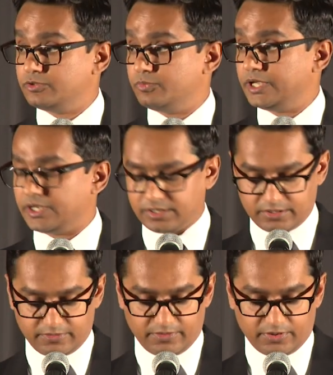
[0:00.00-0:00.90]
to
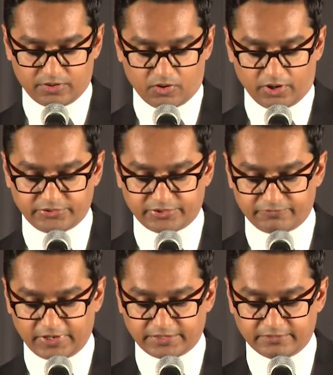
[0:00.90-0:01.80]
being cost
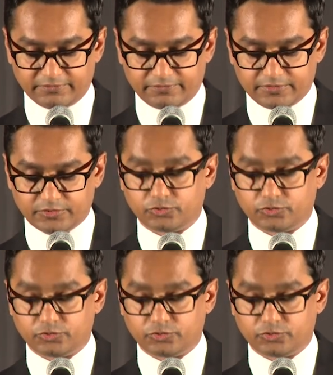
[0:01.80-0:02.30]
effective,